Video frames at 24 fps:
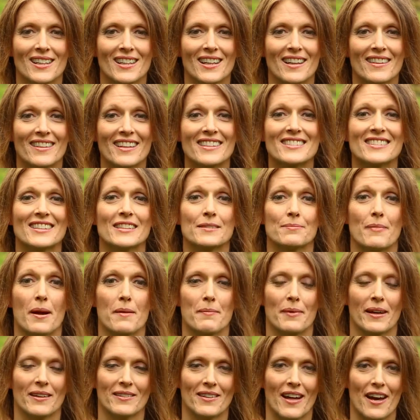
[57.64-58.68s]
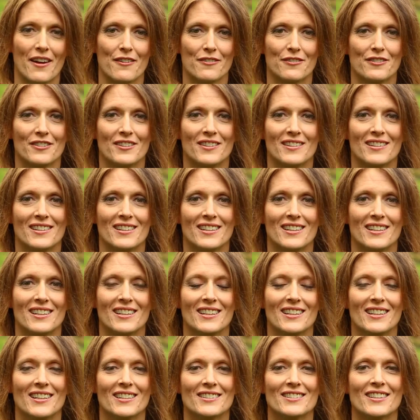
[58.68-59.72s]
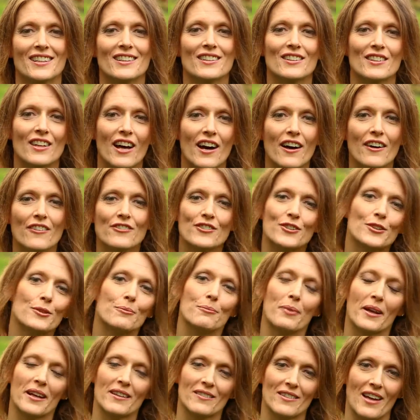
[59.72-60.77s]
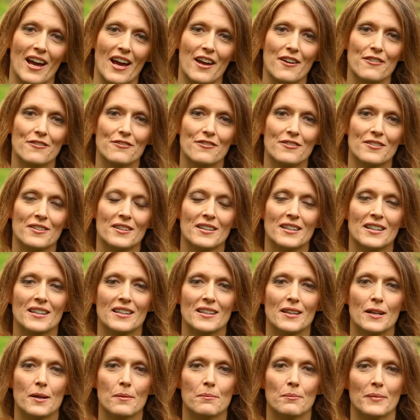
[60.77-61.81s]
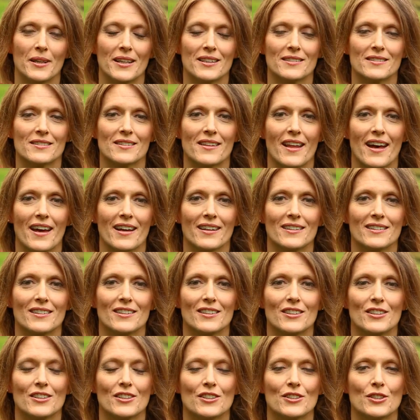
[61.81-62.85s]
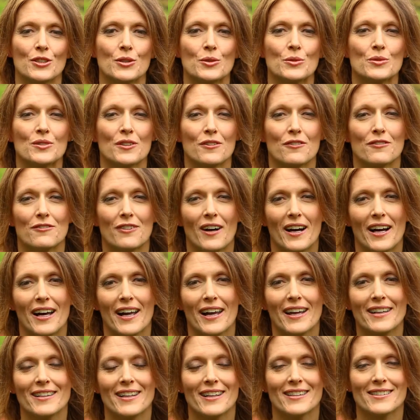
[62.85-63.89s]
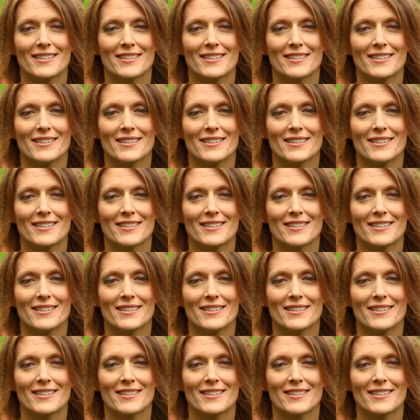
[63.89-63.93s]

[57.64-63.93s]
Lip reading: This is my big life. To love your big life means that you define and